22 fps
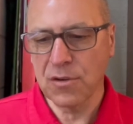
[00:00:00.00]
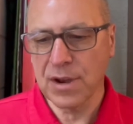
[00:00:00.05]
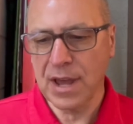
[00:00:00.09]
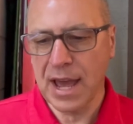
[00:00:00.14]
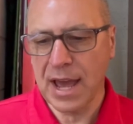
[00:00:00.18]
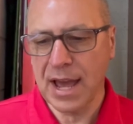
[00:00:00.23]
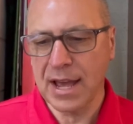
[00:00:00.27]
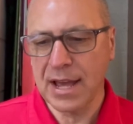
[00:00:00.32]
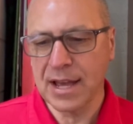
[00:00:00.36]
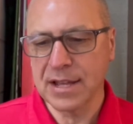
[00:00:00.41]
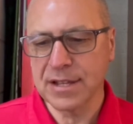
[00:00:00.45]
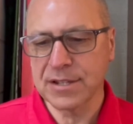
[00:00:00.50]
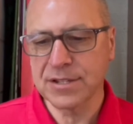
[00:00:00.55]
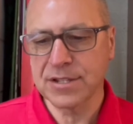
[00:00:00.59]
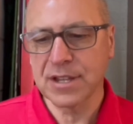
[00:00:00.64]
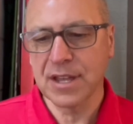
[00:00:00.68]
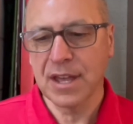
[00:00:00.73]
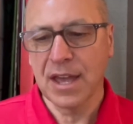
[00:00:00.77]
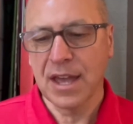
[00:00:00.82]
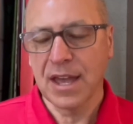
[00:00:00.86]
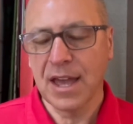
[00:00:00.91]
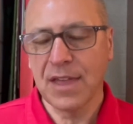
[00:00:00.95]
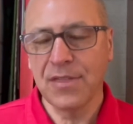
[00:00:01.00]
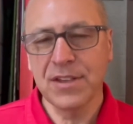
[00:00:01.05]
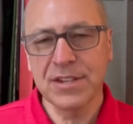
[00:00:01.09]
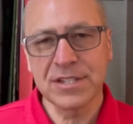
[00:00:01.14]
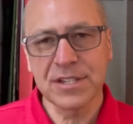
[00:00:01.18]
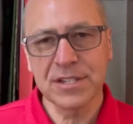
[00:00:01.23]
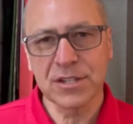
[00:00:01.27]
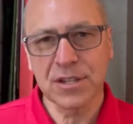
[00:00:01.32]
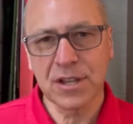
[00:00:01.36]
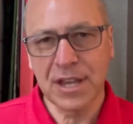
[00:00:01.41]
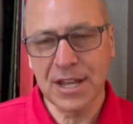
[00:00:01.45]
as, and this
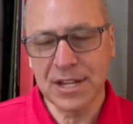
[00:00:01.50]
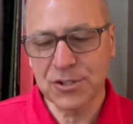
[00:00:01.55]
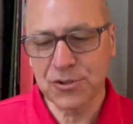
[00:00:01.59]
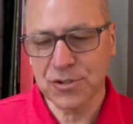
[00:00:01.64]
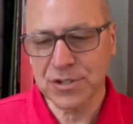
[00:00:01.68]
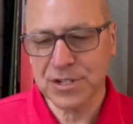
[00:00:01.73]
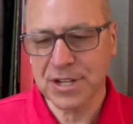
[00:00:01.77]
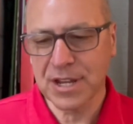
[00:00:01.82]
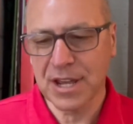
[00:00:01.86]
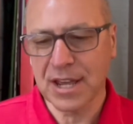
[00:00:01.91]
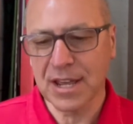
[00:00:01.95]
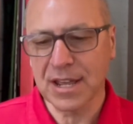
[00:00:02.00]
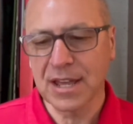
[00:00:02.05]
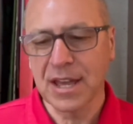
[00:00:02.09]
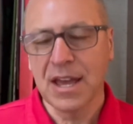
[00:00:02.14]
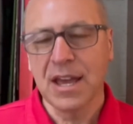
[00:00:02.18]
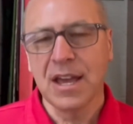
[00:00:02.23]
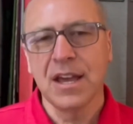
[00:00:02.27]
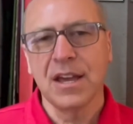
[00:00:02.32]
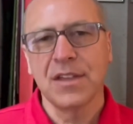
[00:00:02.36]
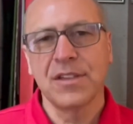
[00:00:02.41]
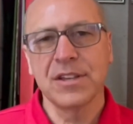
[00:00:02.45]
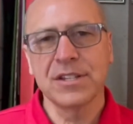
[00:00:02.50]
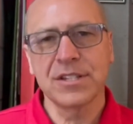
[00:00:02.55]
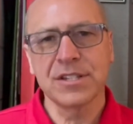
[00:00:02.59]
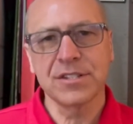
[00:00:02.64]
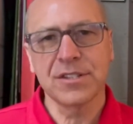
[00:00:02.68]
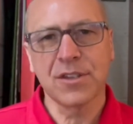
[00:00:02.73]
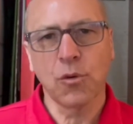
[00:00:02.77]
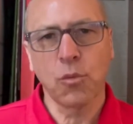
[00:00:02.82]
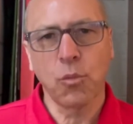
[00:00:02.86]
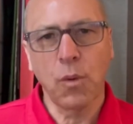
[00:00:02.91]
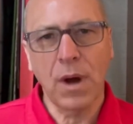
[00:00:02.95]
is interesting, this
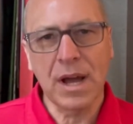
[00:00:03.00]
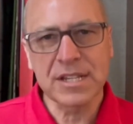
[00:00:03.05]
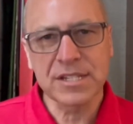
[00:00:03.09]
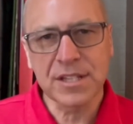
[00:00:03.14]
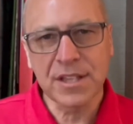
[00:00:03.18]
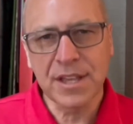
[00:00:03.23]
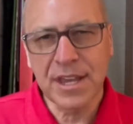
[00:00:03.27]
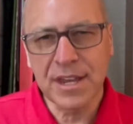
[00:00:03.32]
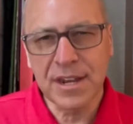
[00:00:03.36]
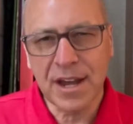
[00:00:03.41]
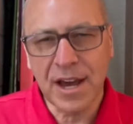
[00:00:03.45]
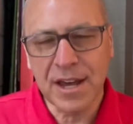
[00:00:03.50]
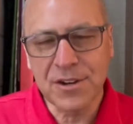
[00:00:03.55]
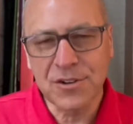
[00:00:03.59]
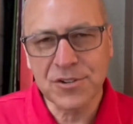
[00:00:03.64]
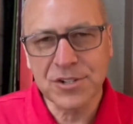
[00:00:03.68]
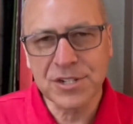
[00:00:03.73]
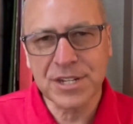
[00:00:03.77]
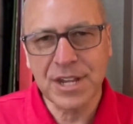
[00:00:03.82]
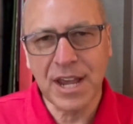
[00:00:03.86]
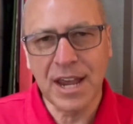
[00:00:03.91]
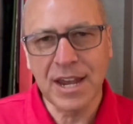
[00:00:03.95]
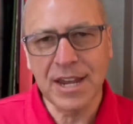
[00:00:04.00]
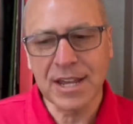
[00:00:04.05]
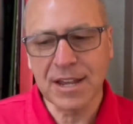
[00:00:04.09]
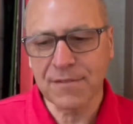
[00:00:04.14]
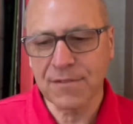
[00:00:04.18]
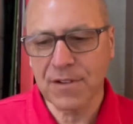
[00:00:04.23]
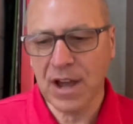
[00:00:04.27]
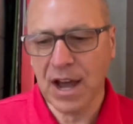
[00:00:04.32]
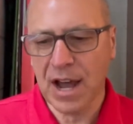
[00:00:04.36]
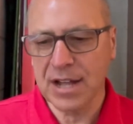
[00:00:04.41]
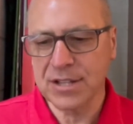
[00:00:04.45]
is the Wesleyan understanding
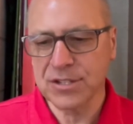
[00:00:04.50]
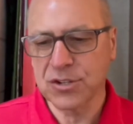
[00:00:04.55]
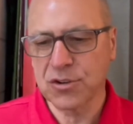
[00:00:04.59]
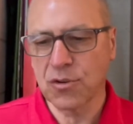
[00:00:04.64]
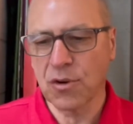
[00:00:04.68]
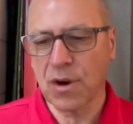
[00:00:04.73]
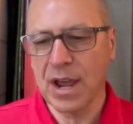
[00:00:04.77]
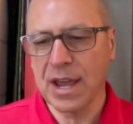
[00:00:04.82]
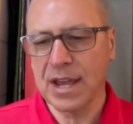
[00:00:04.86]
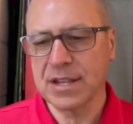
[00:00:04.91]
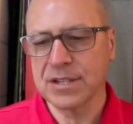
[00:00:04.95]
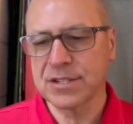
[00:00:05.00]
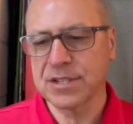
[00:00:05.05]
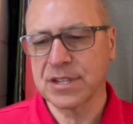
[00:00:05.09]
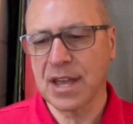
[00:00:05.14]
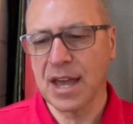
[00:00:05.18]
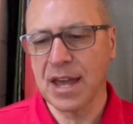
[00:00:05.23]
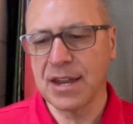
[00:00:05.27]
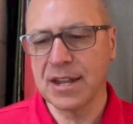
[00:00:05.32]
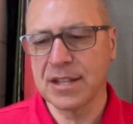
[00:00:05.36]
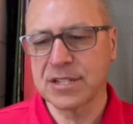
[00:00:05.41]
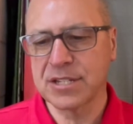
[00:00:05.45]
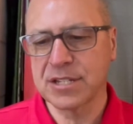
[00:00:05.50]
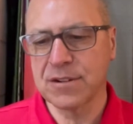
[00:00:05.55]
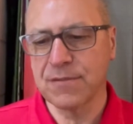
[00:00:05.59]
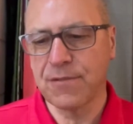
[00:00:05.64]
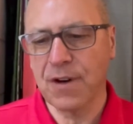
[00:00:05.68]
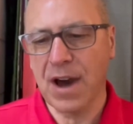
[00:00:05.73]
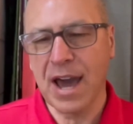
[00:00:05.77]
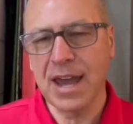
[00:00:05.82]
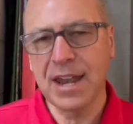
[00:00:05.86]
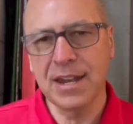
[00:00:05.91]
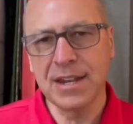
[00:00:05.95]
of God's grace, and it's
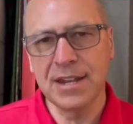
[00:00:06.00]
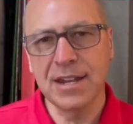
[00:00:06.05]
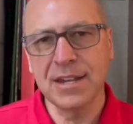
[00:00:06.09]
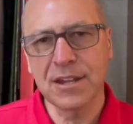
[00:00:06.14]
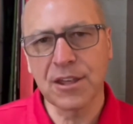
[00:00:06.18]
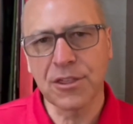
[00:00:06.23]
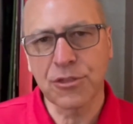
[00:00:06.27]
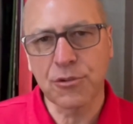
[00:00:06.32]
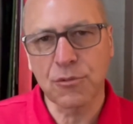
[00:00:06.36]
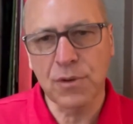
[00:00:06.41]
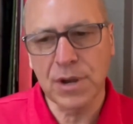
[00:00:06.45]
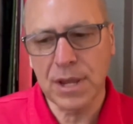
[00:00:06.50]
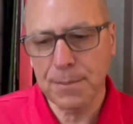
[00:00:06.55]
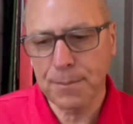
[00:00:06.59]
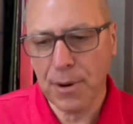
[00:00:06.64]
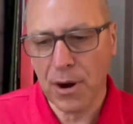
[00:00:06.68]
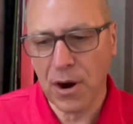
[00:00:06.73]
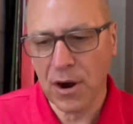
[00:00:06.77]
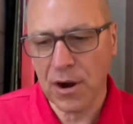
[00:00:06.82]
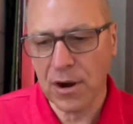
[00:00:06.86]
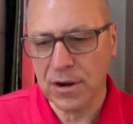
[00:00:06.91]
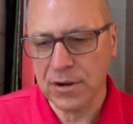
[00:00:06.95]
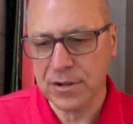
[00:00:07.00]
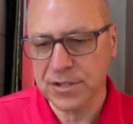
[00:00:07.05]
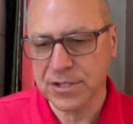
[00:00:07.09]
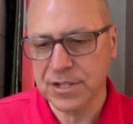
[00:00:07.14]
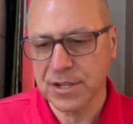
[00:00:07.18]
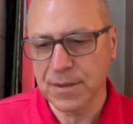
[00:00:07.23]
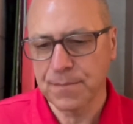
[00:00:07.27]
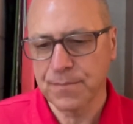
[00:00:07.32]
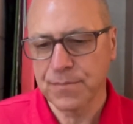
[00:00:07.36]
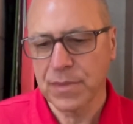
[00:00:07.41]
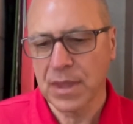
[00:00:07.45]
divided into three
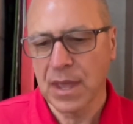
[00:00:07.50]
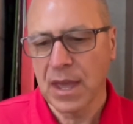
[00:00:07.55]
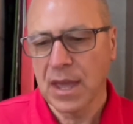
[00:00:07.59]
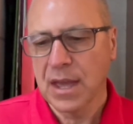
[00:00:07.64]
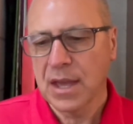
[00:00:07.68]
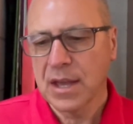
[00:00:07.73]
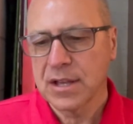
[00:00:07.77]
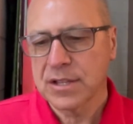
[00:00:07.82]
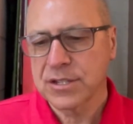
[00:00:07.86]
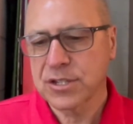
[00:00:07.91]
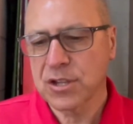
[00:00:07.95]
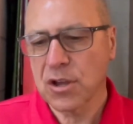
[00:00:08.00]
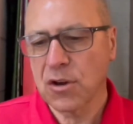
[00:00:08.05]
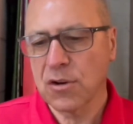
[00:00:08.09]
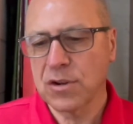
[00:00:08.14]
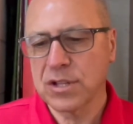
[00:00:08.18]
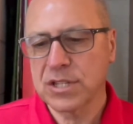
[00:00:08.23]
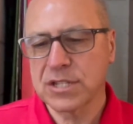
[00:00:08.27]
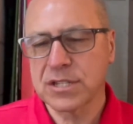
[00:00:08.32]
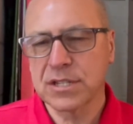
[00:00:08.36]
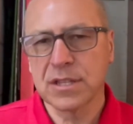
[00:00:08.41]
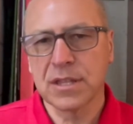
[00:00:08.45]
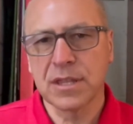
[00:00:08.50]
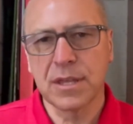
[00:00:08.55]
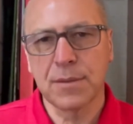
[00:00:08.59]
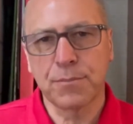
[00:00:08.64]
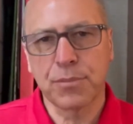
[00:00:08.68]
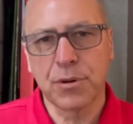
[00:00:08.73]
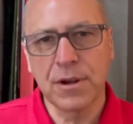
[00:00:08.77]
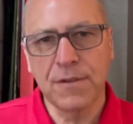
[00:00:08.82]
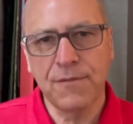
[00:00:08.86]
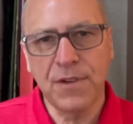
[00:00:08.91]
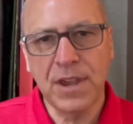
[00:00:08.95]
parts. So it's the
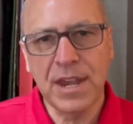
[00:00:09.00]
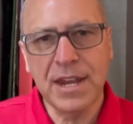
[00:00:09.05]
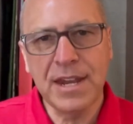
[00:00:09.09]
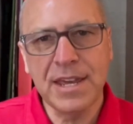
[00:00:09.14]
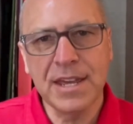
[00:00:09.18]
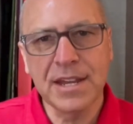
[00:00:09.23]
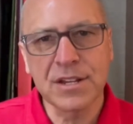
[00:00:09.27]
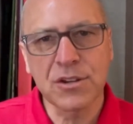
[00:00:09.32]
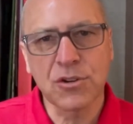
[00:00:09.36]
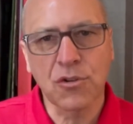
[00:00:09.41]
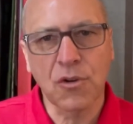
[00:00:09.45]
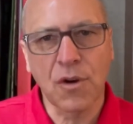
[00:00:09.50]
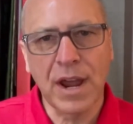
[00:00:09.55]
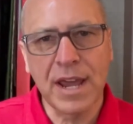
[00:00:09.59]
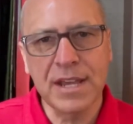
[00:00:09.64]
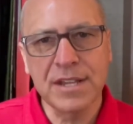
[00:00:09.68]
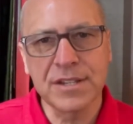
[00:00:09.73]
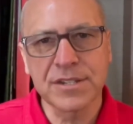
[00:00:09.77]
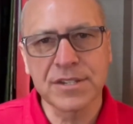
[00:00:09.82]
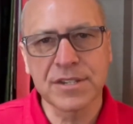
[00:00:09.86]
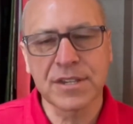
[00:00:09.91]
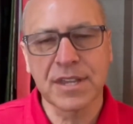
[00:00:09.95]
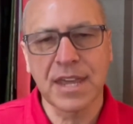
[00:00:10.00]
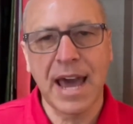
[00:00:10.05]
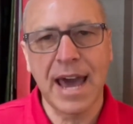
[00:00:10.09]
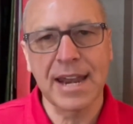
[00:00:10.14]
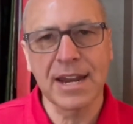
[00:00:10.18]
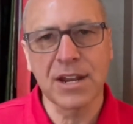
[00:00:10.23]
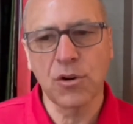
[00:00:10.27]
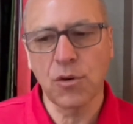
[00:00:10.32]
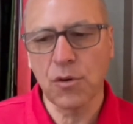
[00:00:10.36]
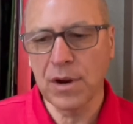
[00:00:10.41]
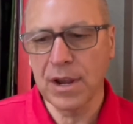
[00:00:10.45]
prevenient grace
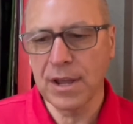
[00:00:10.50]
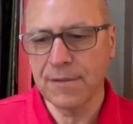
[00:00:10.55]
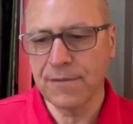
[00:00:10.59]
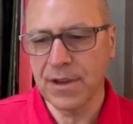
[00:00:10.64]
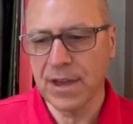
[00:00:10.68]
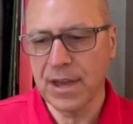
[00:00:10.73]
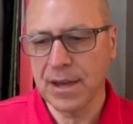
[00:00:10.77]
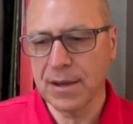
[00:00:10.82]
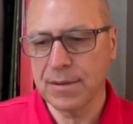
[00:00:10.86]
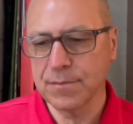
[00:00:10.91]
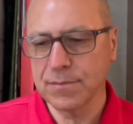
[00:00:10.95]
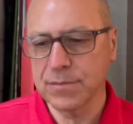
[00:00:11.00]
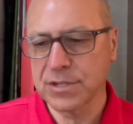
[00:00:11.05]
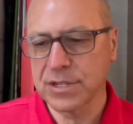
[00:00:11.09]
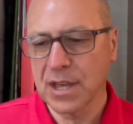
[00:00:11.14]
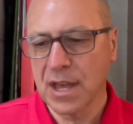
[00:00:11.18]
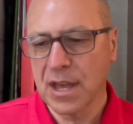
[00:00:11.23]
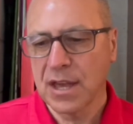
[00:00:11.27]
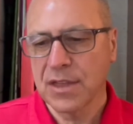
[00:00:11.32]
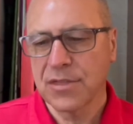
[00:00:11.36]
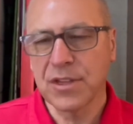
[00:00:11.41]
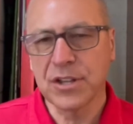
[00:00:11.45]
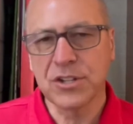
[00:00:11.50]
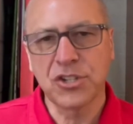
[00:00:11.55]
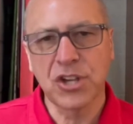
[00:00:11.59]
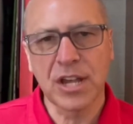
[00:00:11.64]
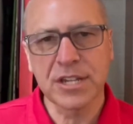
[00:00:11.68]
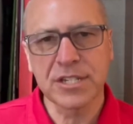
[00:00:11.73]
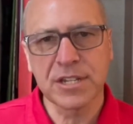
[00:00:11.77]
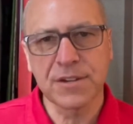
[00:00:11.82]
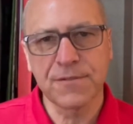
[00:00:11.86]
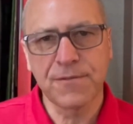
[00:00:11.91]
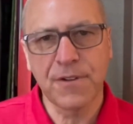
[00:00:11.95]
category of hymns, the
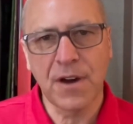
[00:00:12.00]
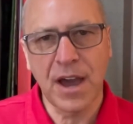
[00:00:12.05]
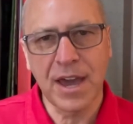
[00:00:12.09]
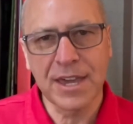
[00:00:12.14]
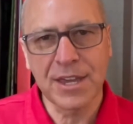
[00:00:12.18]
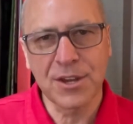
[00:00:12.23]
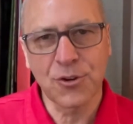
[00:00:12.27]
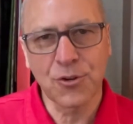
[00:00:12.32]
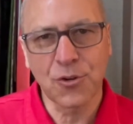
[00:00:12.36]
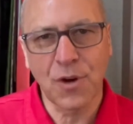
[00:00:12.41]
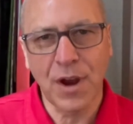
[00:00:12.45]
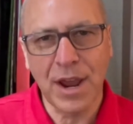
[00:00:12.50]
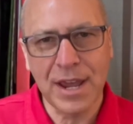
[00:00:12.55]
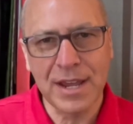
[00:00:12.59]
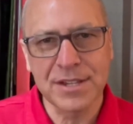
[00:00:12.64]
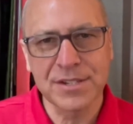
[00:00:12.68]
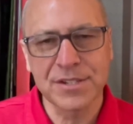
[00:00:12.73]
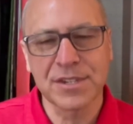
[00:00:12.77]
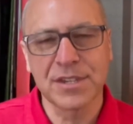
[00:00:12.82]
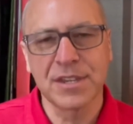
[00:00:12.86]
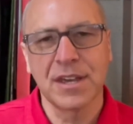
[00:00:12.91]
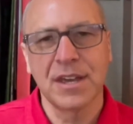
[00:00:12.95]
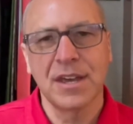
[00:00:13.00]
justifying grace